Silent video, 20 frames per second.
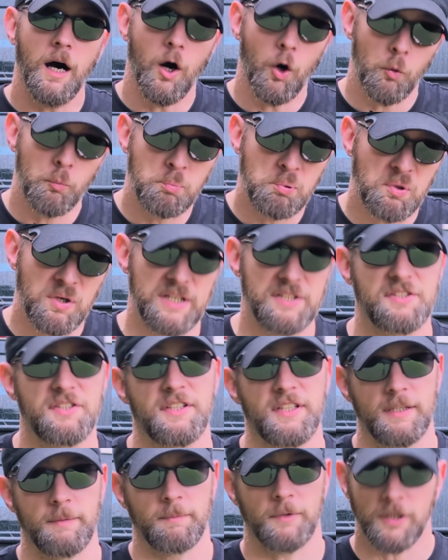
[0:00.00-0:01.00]
oppress
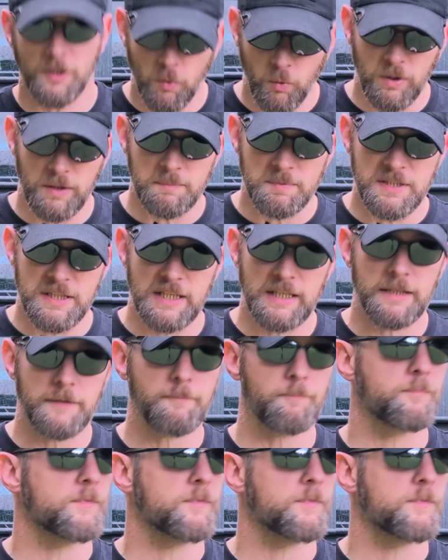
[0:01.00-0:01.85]
them. You know what I'm saying?